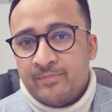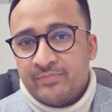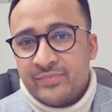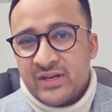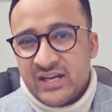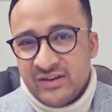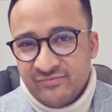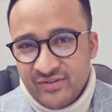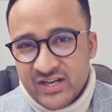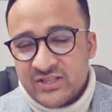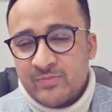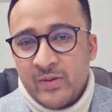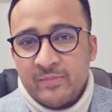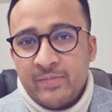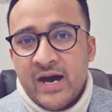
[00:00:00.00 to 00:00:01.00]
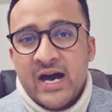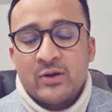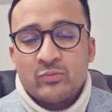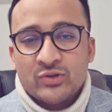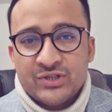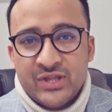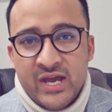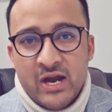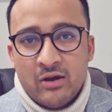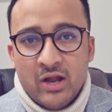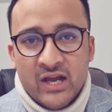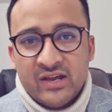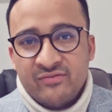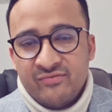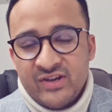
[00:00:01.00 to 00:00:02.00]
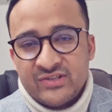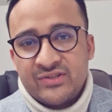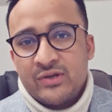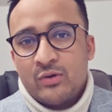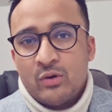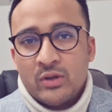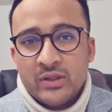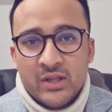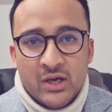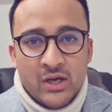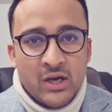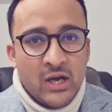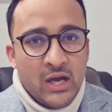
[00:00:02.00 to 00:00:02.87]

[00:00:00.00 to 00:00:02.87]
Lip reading: the investment part was there, like investing on the